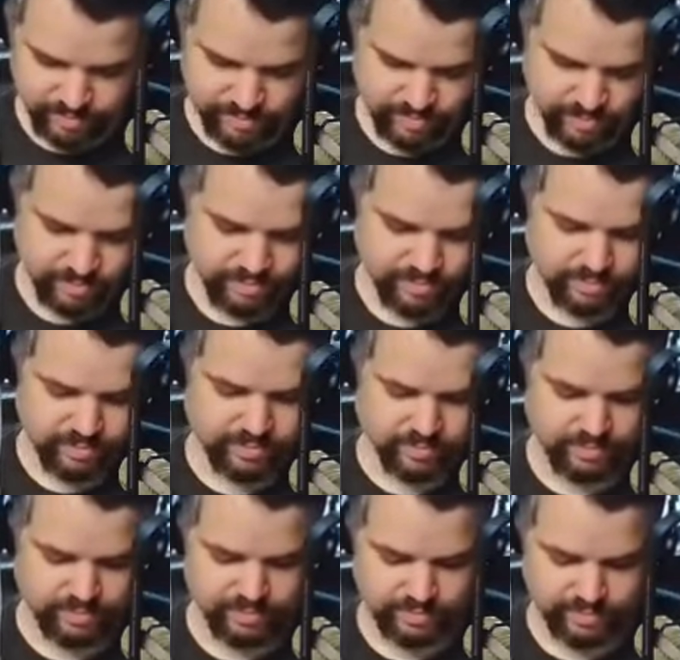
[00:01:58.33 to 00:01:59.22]

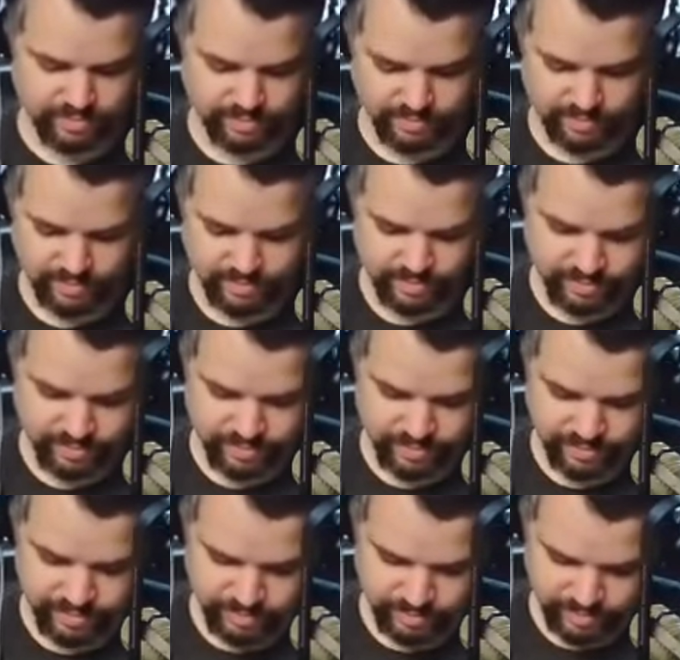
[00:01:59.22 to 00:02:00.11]

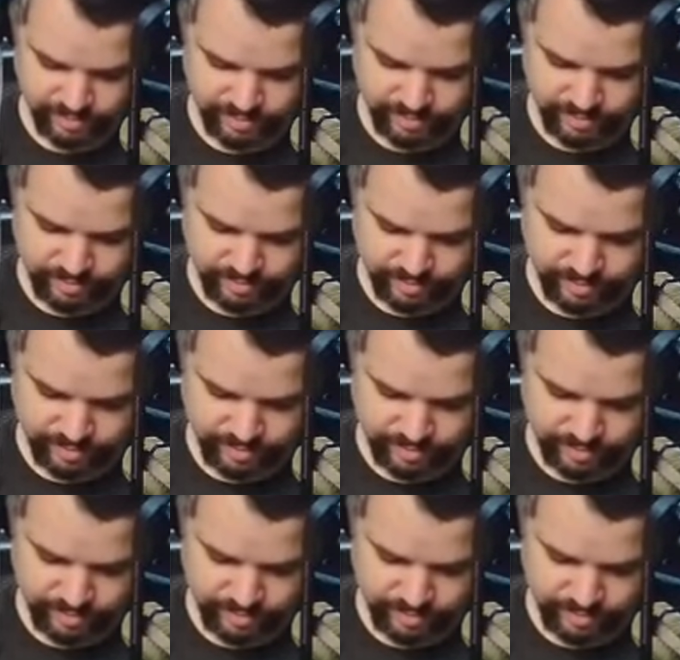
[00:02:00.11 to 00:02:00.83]
[no speech]